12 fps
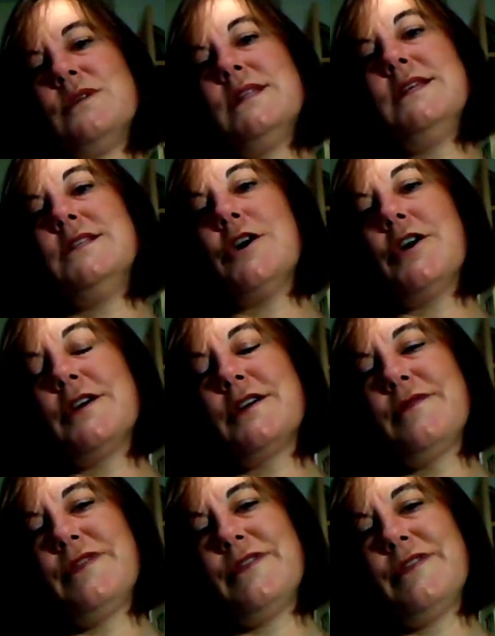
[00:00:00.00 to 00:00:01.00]
really dark,
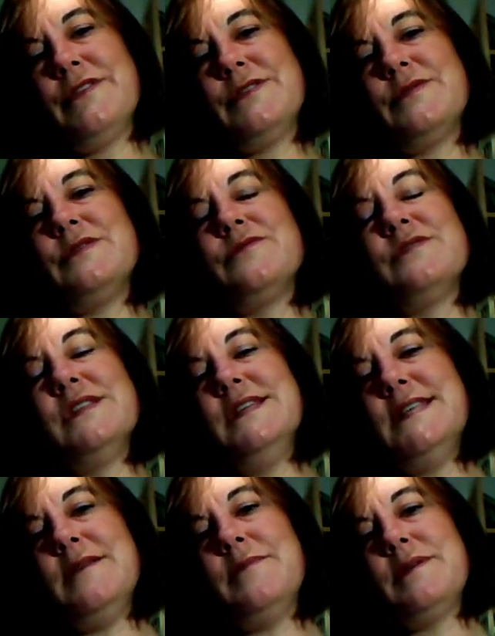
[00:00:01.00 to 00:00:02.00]
or this one's
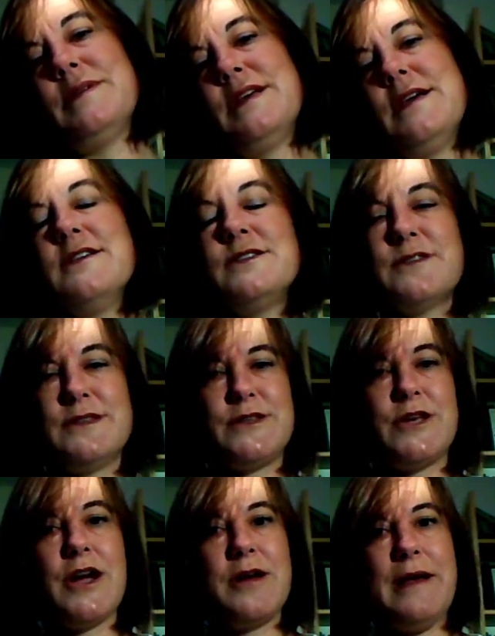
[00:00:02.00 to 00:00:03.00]
really deep. So
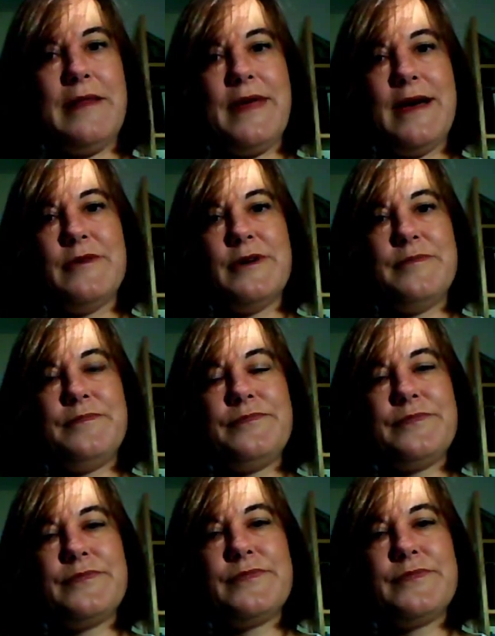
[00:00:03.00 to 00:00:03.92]
let's talk about that one.